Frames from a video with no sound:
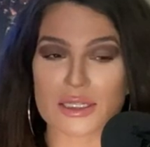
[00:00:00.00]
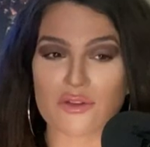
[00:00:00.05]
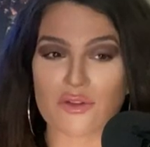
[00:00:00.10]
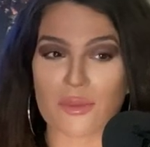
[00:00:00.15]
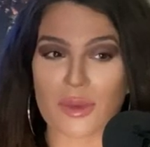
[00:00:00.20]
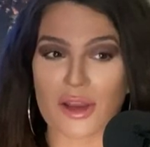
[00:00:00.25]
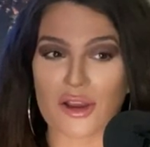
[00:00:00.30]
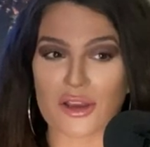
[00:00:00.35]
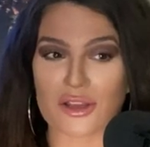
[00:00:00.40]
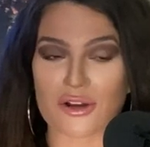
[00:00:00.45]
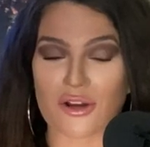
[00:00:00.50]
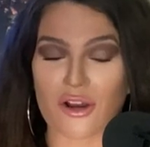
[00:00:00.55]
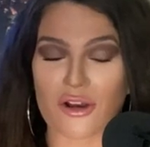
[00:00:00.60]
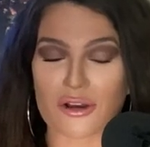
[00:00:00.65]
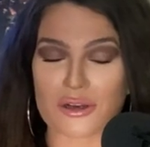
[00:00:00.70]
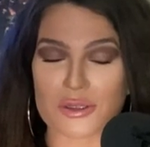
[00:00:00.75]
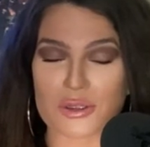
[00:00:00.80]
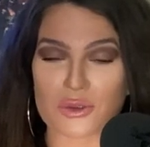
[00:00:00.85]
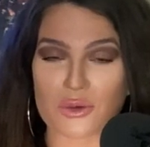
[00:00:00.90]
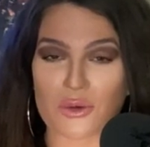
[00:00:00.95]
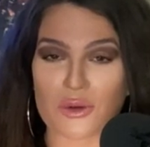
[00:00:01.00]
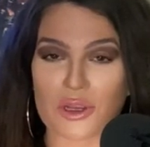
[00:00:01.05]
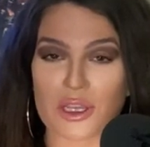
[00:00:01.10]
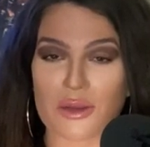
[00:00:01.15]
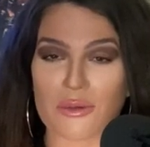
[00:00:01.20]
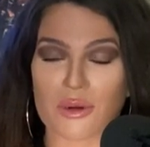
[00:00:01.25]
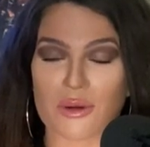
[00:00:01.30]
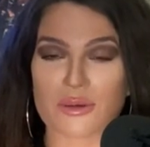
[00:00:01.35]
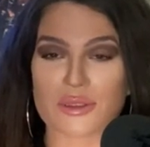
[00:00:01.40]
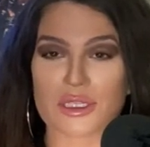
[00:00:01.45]
of American Horror
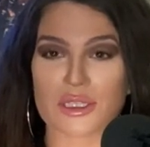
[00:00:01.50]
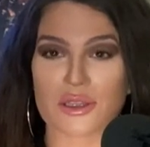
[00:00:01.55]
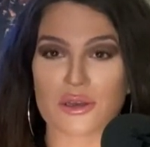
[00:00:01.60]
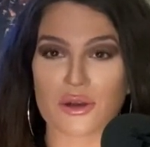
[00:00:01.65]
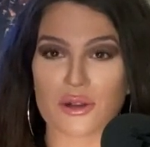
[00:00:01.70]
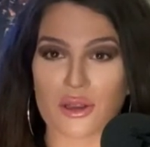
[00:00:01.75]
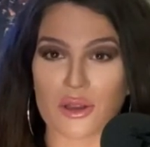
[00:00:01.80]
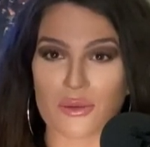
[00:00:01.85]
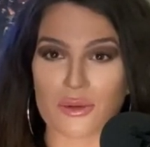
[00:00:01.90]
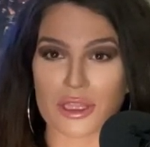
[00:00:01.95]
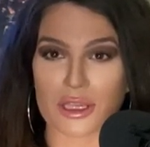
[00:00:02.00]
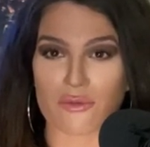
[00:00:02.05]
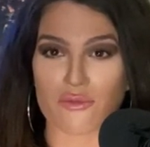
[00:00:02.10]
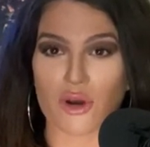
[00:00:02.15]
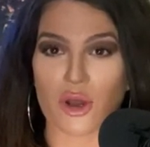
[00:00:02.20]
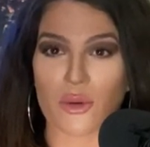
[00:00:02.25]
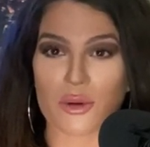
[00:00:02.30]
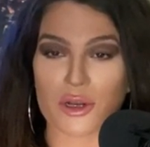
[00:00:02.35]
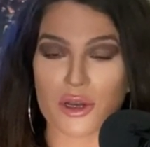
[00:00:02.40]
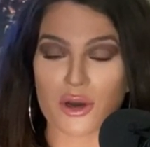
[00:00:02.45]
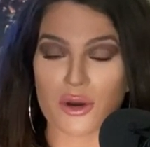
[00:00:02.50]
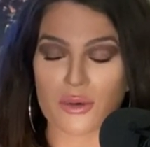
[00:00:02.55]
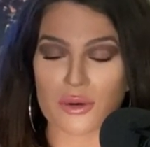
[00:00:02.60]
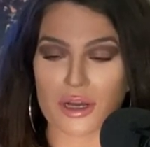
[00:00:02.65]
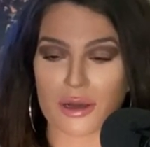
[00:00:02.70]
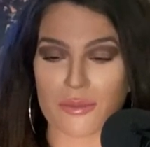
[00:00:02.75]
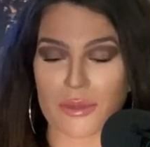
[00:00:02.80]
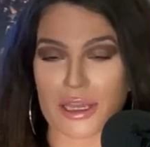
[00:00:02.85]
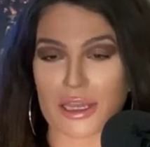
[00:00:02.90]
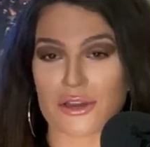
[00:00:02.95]
Story where it was like the colonial, like Roanoke.
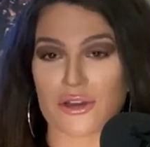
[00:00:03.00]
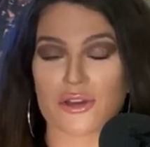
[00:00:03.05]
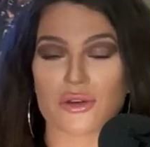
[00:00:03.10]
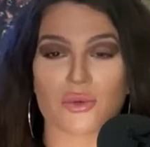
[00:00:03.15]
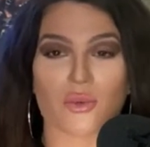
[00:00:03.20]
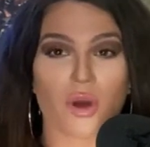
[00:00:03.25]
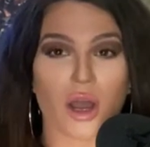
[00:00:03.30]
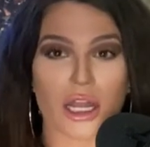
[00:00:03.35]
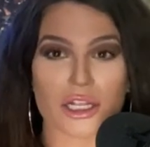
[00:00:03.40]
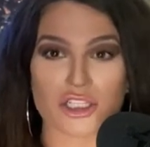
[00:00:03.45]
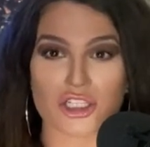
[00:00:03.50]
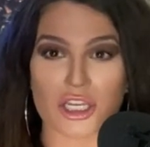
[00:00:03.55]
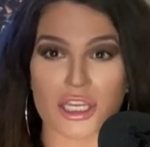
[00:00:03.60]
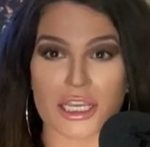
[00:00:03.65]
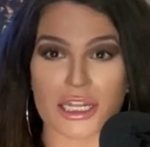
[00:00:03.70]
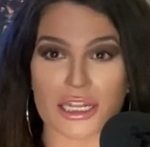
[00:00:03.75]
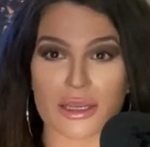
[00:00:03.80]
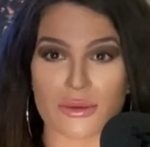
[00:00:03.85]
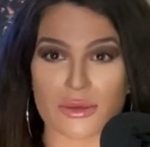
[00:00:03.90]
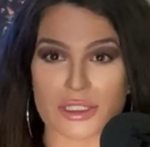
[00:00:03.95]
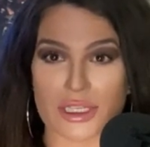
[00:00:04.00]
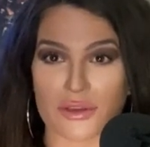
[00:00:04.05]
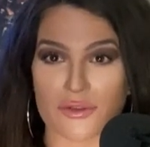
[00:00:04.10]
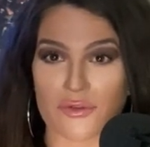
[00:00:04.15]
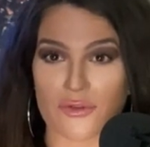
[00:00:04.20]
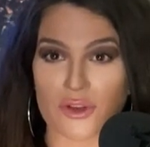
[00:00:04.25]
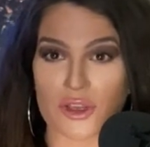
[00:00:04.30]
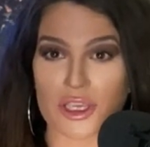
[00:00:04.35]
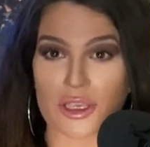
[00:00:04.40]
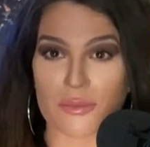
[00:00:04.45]
I'm like, I couldn't watch it. It was like
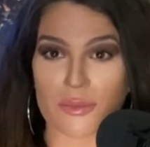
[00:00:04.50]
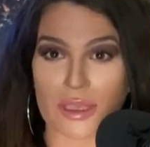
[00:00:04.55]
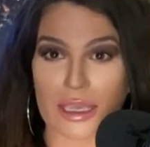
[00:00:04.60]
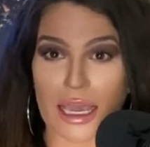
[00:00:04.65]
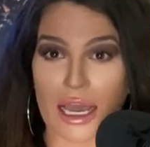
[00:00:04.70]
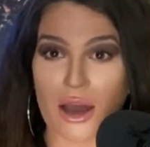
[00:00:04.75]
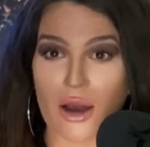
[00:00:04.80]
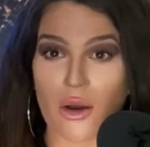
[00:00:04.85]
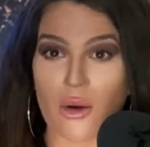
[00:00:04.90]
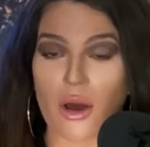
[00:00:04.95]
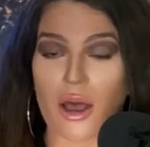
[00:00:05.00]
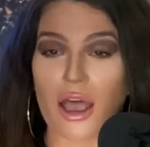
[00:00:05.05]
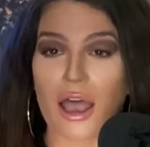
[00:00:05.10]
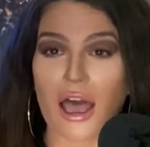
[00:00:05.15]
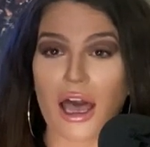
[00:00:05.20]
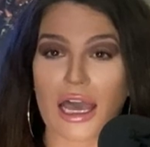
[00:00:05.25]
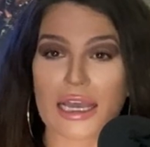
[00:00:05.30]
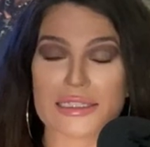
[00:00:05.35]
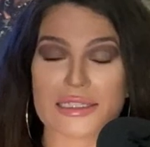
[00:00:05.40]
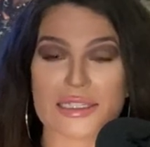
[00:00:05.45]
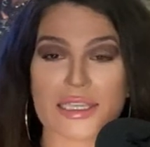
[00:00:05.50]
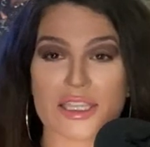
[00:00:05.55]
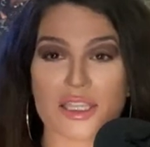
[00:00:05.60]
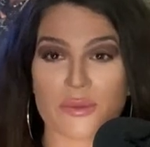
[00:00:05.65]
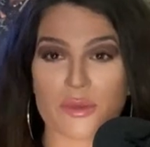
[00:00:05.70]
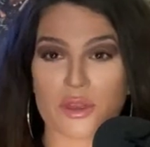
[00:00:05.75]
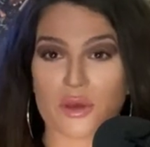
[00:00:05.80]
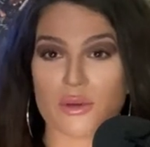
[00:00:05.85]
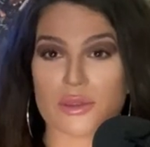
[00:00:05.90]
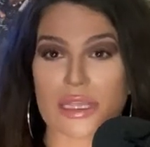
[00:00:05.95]
freaking me out. I see
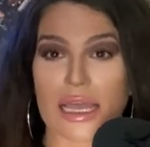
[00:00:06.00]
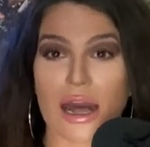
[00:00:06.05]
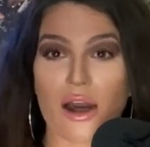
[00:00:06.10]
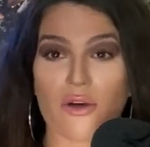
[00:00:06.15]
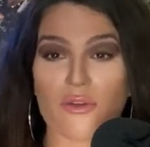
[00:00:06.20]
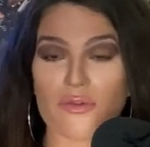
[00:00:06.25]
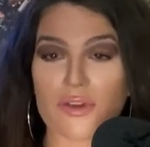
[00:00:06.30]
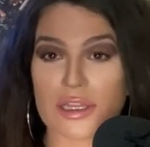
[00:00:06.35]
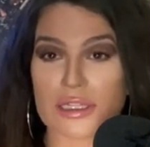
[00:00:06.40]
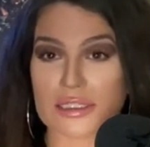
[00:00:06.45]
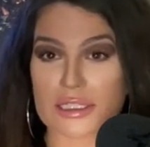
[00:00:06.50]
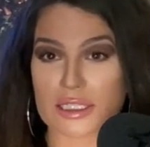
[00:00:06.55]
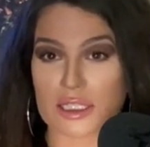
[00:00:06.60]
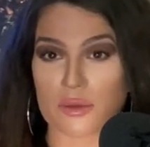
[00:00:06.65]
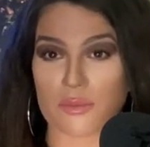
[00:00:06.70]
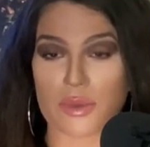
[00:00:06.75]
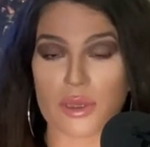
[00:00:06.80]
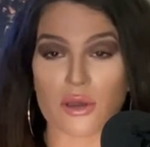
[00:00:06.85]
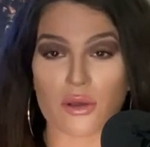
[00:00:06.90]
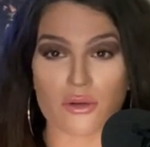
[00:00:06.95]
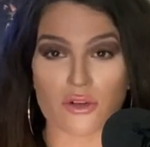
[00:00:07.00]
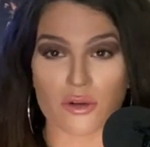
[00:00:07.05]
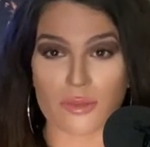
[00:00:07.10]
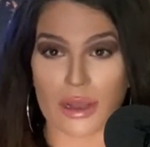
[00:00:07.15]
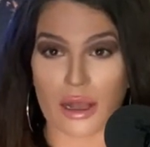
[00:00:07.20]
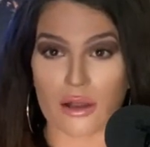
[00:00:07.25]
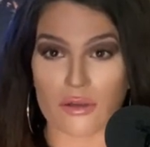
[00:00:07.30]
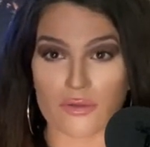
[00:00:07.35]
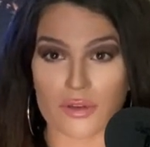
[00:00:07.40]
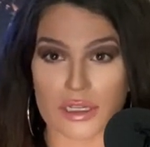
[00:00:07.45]
them in those outfits, like the pilgrim
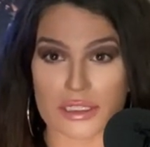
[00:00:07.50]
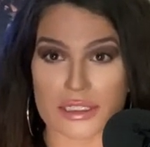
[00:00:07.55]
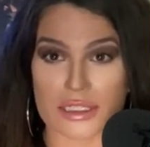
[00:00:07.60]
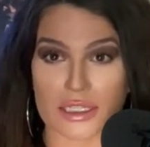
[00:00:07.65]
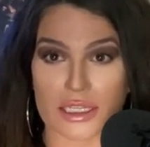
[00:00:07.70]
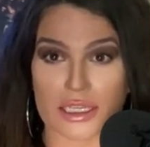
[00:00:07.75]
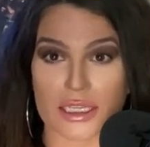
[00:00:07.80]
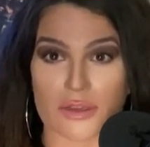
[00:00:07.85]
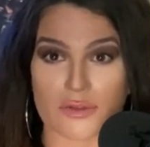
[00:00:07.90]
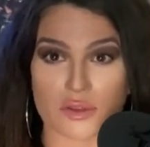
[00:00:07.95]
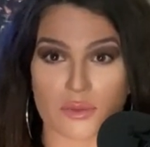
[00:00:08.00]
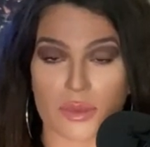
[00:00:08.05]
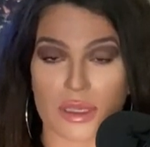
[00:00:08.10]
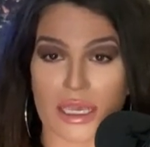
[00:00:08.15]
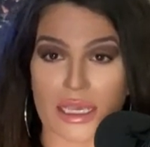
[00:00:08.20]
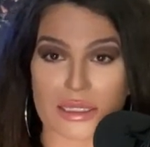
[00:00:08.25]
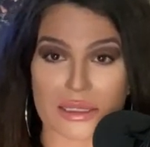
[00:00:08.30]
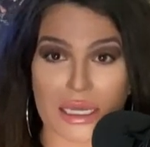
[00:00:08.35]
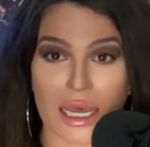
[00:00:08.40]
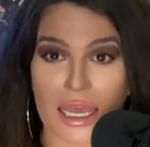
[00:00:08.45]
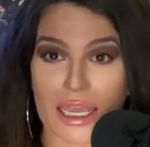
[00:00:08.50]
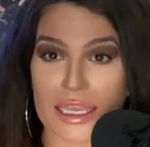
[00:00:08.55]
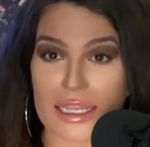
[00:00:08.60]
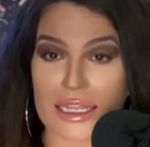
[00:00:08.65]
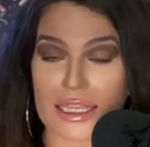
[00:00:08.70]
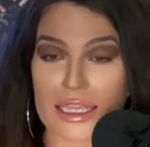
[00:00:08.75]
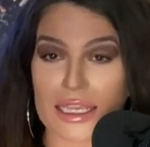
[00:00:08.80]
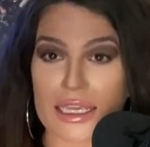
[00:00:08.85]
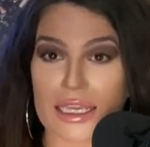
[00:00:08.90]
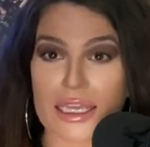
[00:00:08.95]
outfits. It like gives me
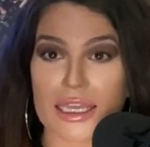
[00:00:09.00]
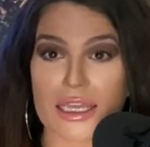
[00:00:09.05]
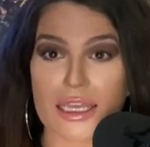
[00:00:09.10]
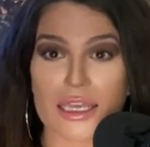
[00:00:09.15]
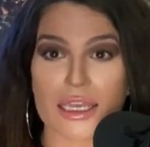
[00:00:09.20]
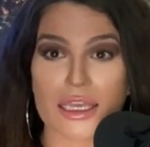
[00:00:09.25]
anxiety.